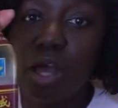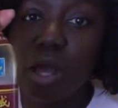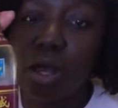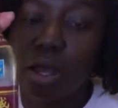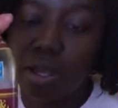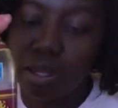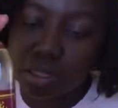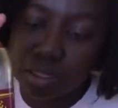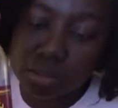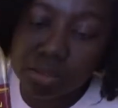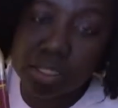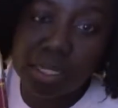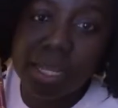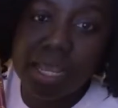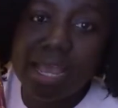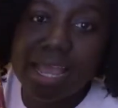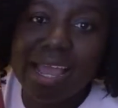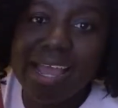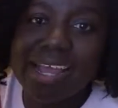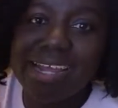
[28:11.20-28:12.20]
oil.
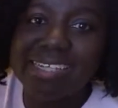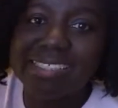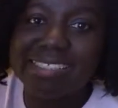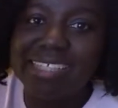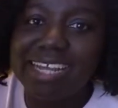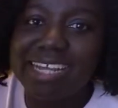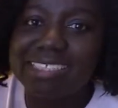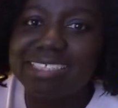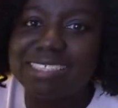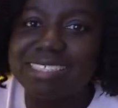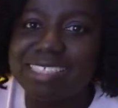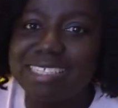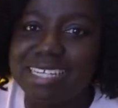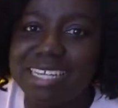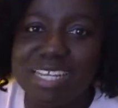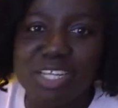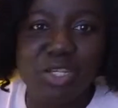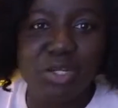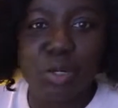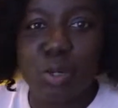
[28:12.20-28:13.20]
And it's,
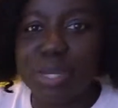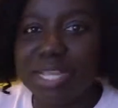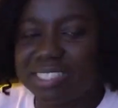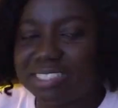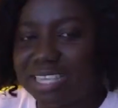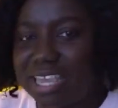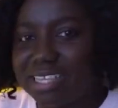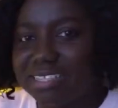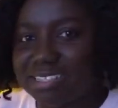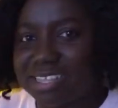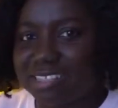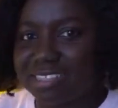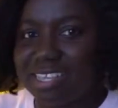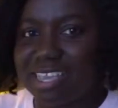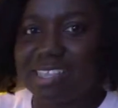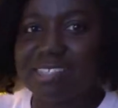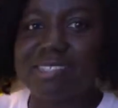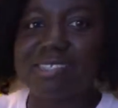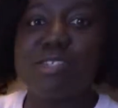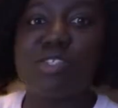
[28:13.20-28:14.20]
you know, it takes the
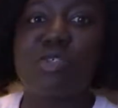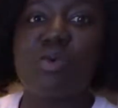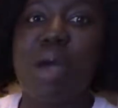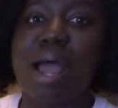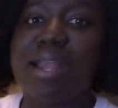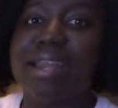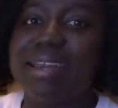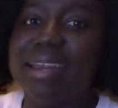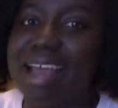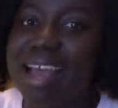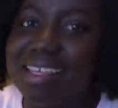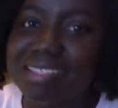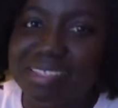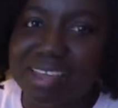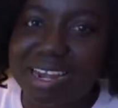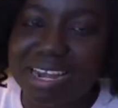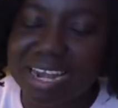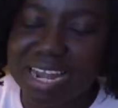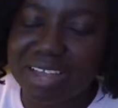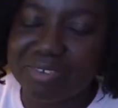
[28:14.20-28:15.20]
taste to
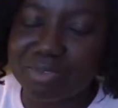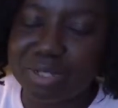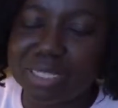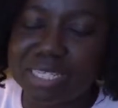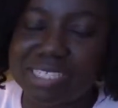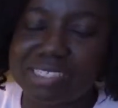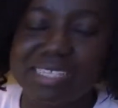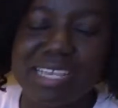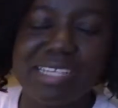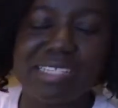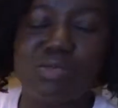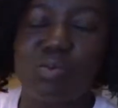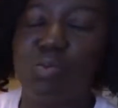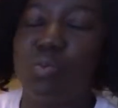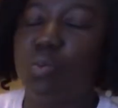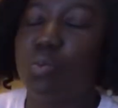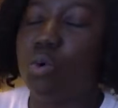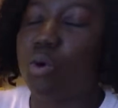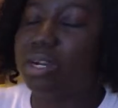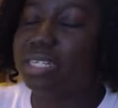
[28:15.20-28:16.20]
another level. It tastes
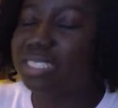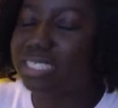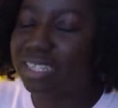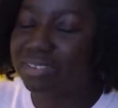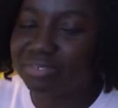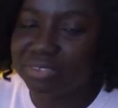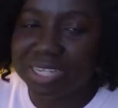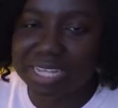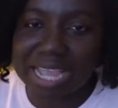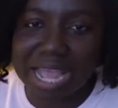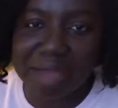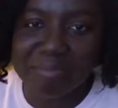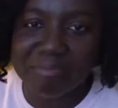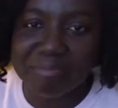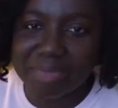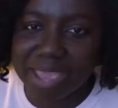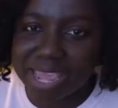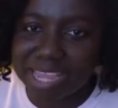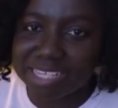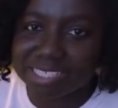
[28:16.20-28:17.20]
wonderfully
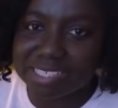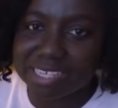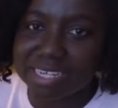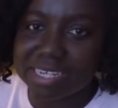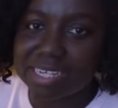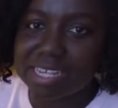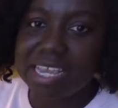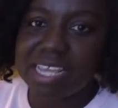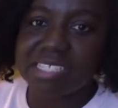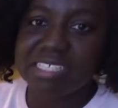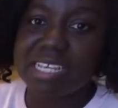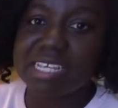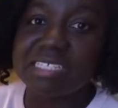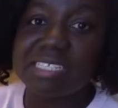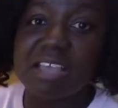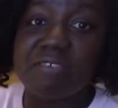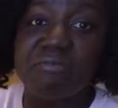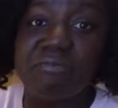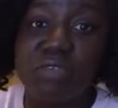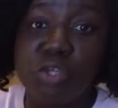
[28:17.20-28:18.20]
amazing.
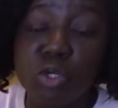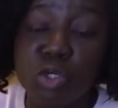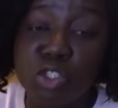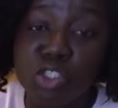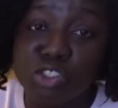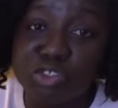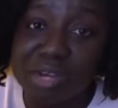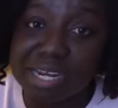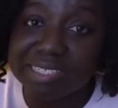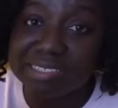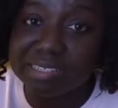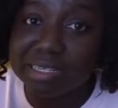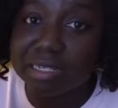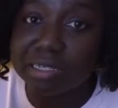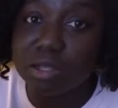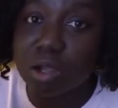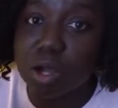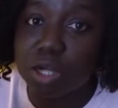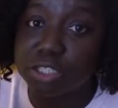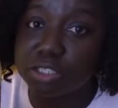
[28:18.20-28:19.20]
Just a few
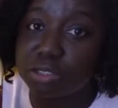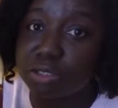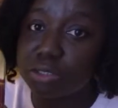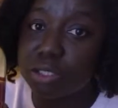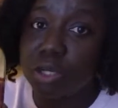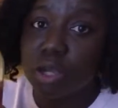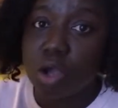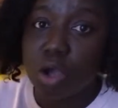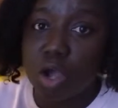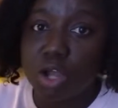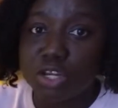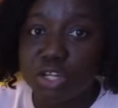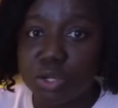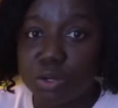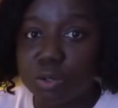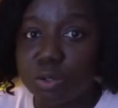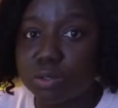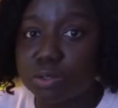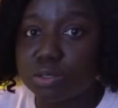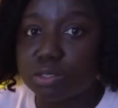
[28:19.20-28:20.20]
drizzle on
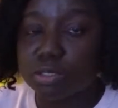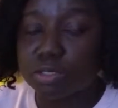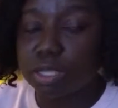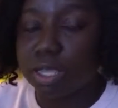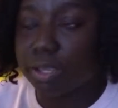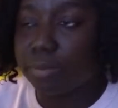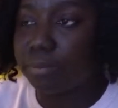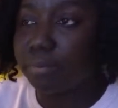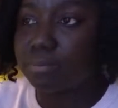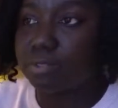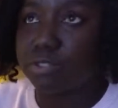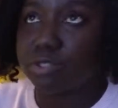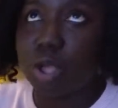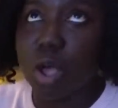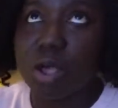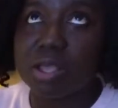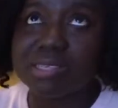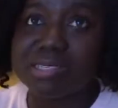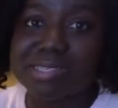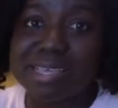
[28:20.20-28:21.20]
your
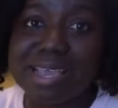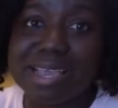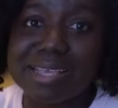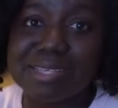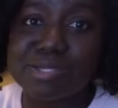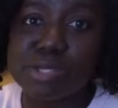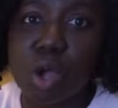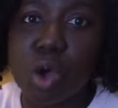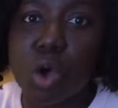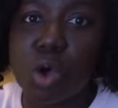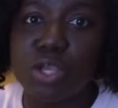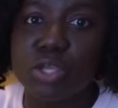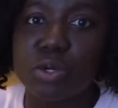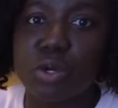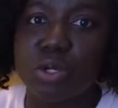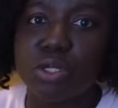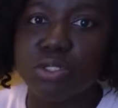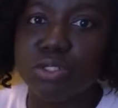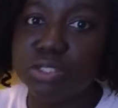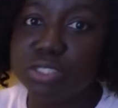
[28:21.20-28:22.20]
sauces or
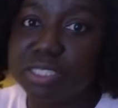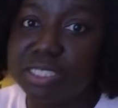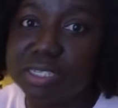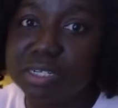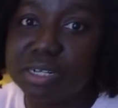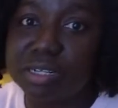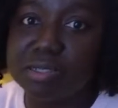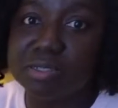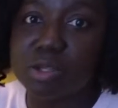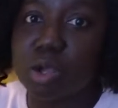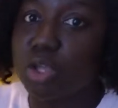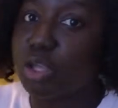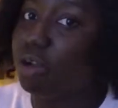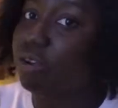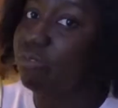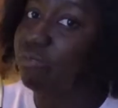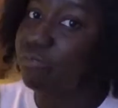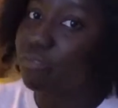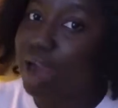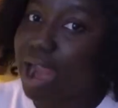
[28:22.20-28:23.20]
your noodles or
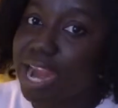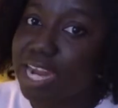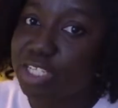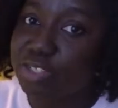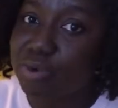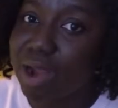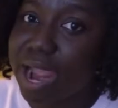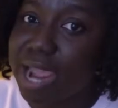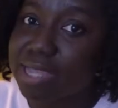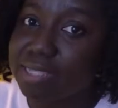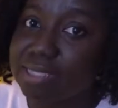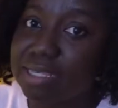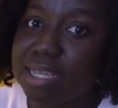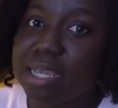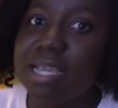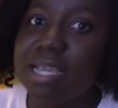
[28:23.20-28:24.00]
your fried rice